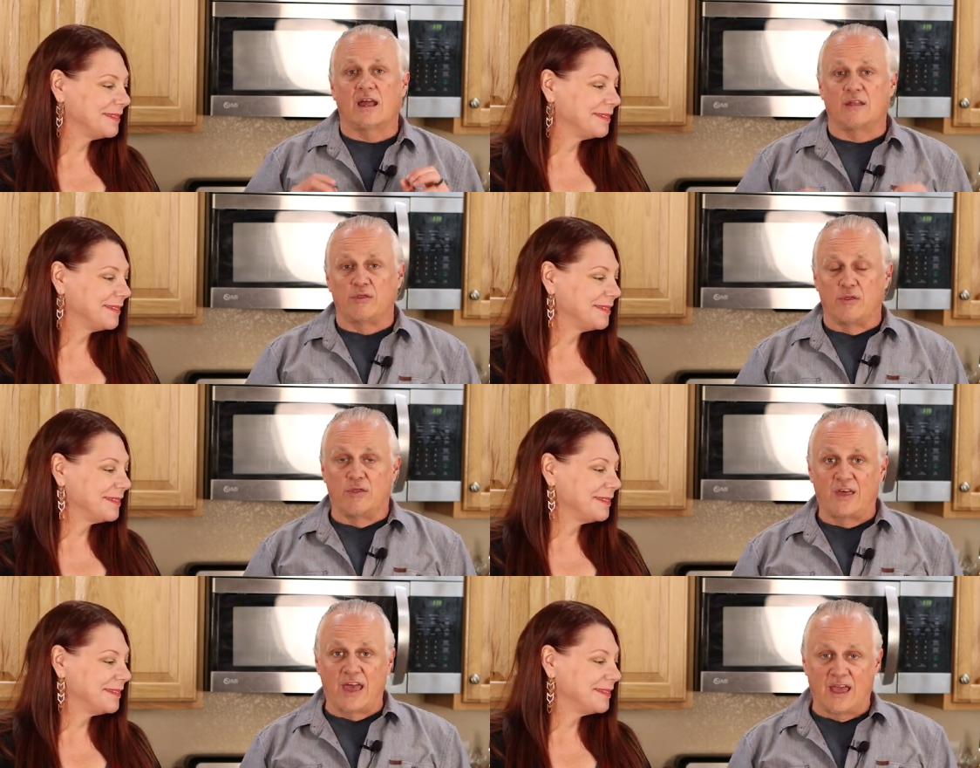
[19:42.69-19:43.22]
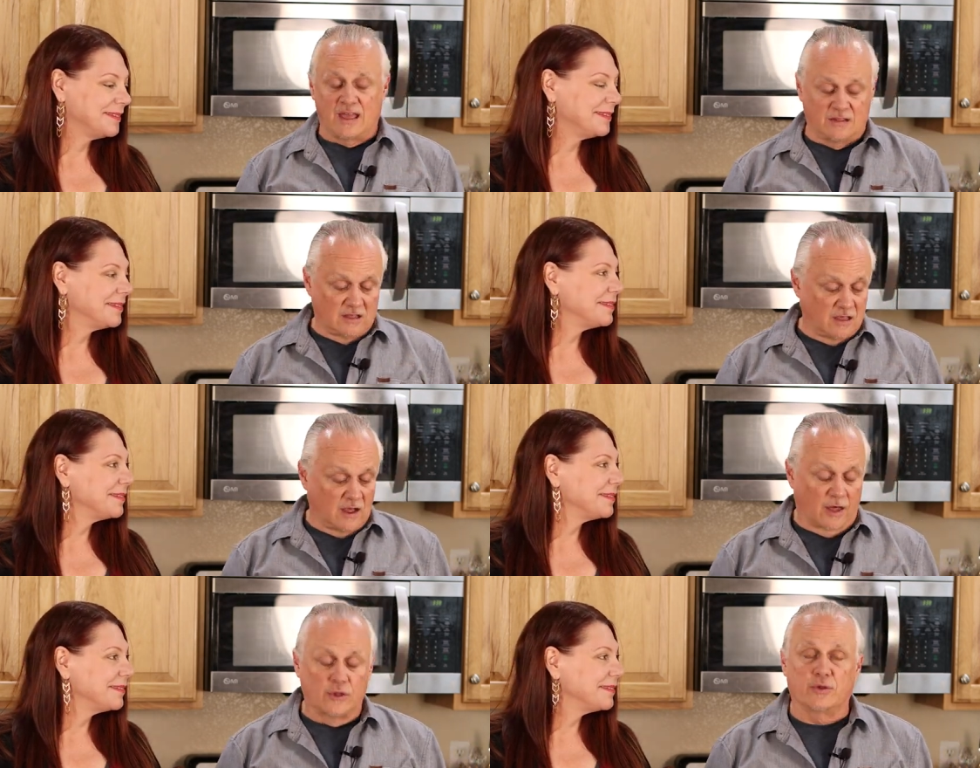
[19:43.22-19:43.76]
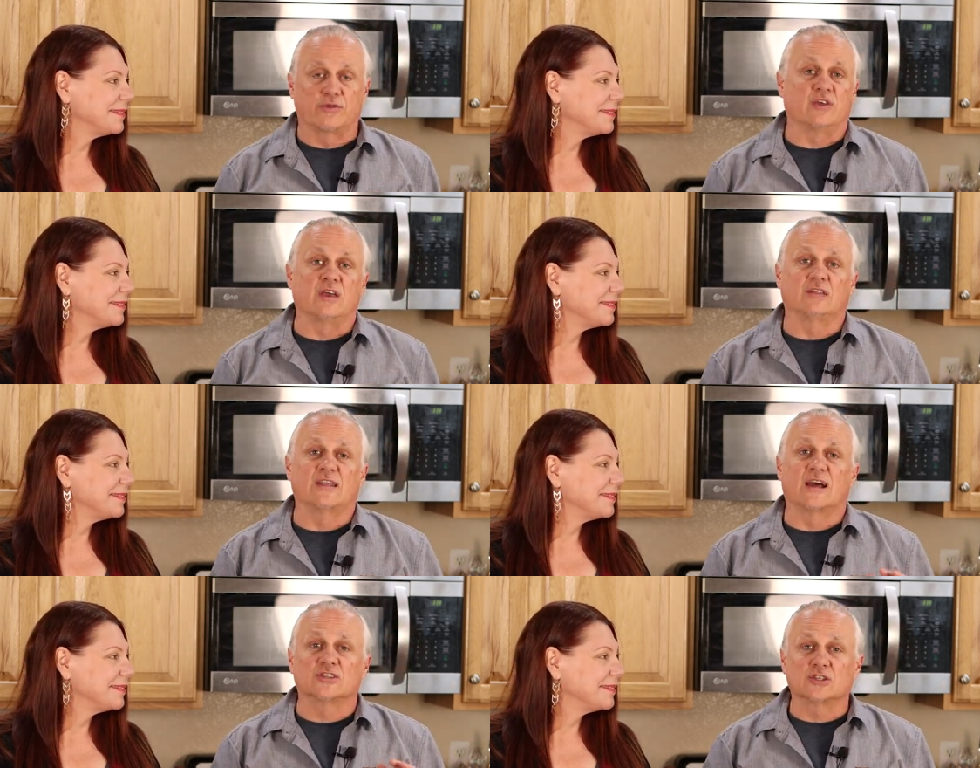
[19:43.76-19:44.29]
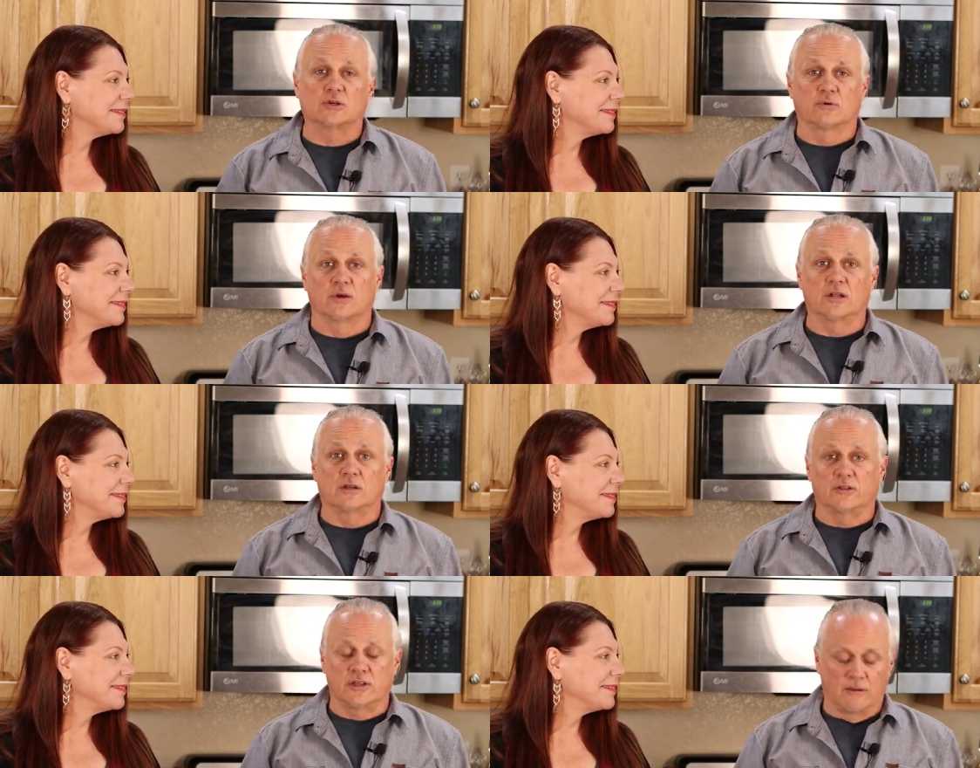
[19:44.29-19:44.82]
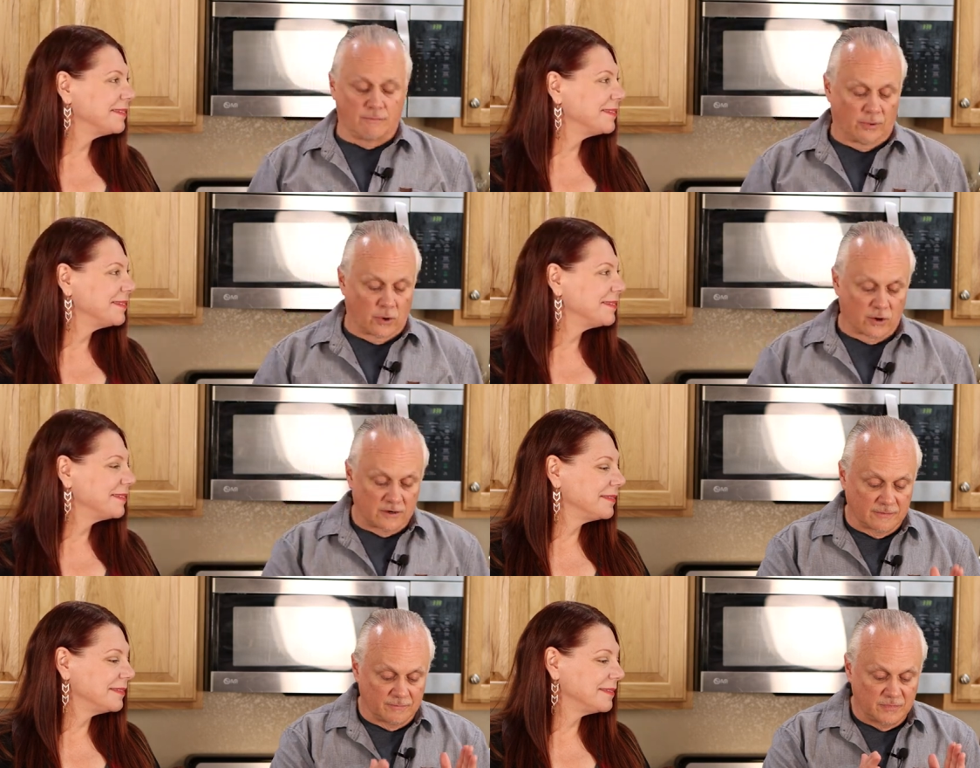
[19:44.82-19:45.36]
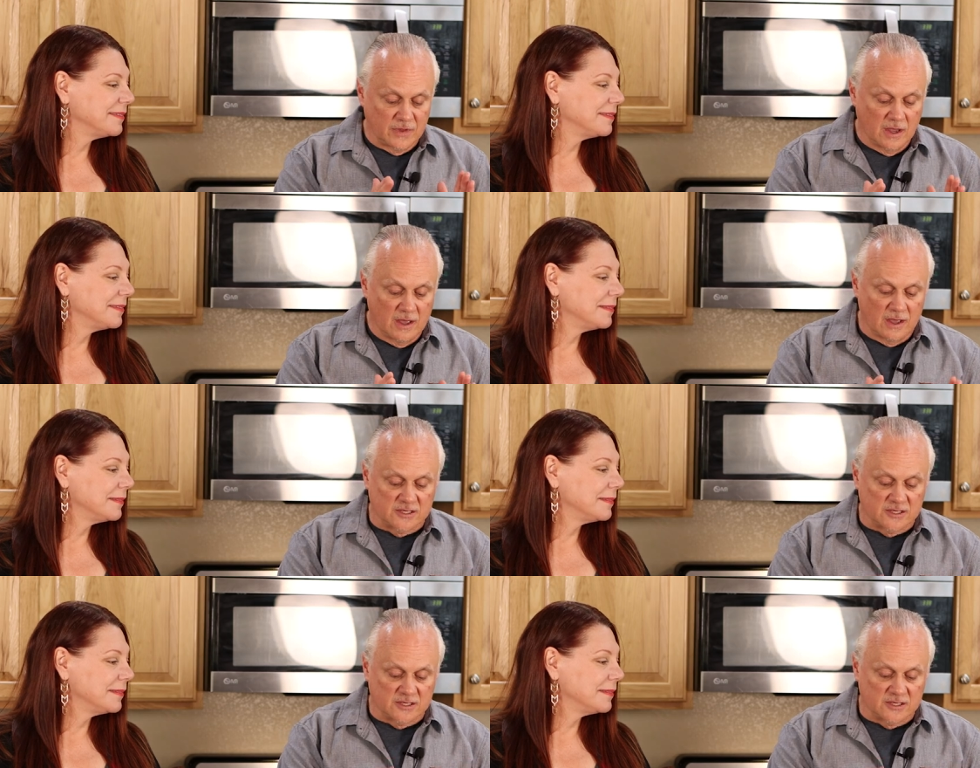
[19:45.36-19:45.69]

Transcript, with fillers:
Speaker 1: And then the other thing that's critically important,